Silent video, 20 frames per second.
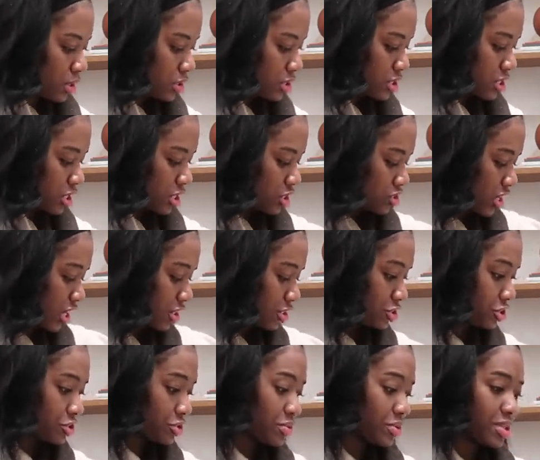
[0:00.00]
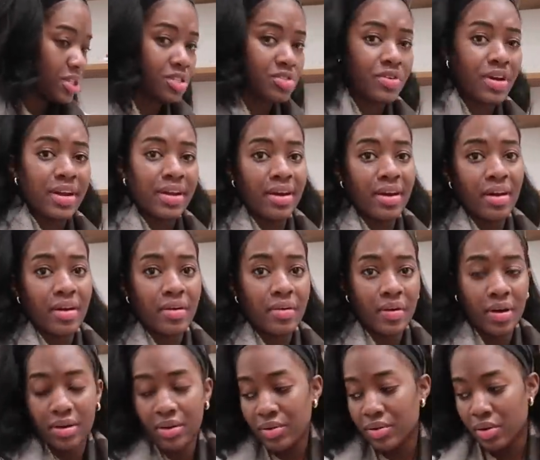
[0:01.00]
just gonna try to shoot this right now.
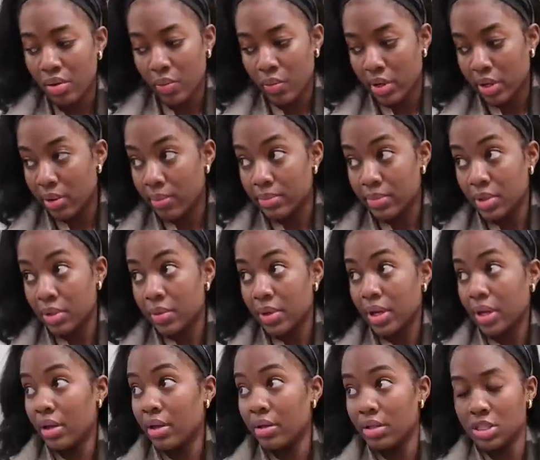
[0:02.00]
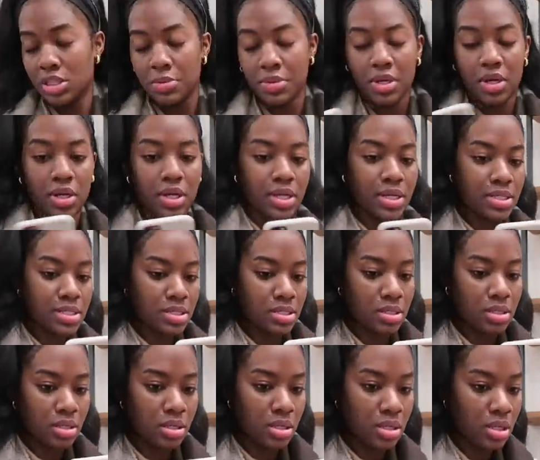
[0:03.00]
I don't know what I'm doing, to be honest.
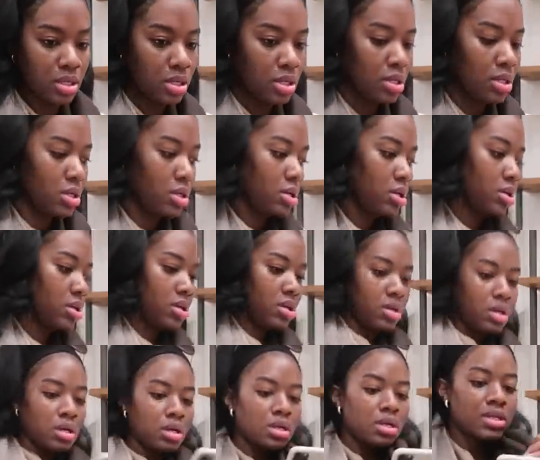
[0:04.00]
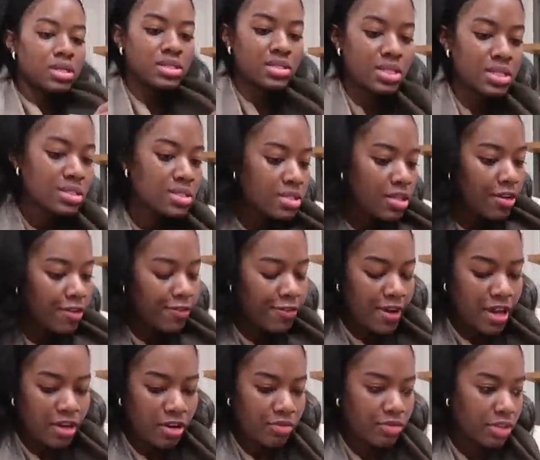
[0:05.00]
Because this stuff,
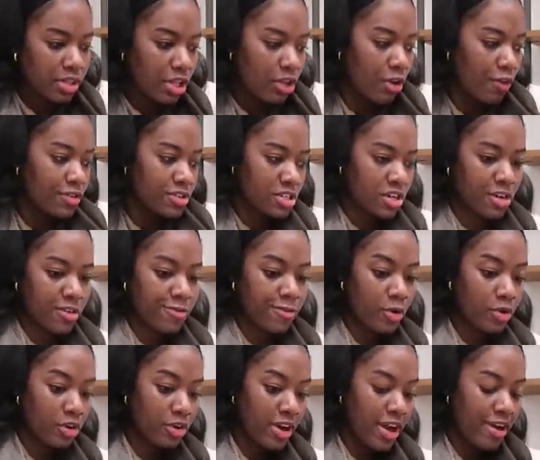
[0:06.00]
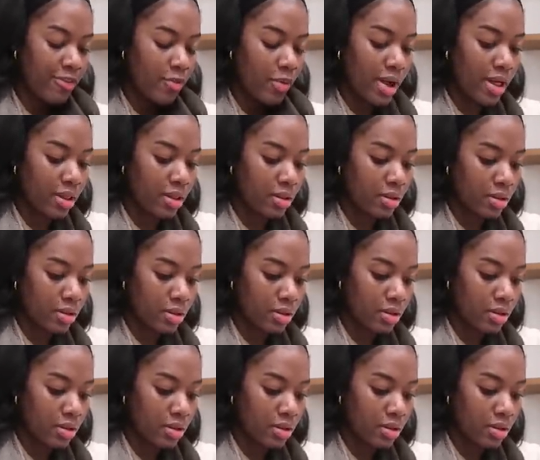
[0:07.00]
I don't really know if it's gonna photograph well.